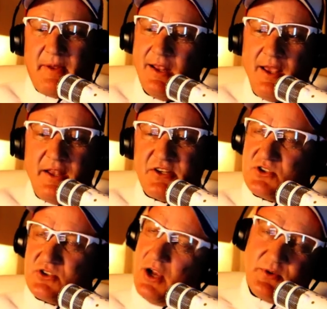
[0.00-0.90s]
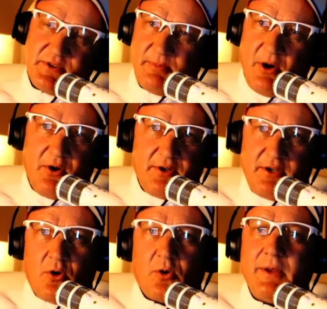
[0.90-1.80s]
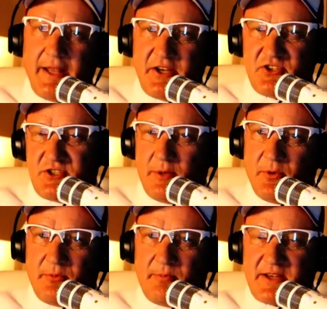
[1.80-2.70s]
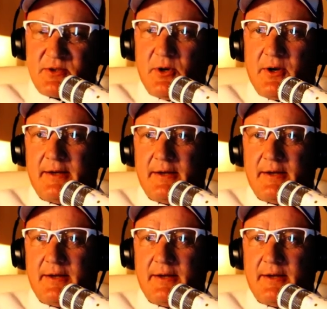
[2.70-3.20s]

And just talk to us about your relationship with Mike Soroka.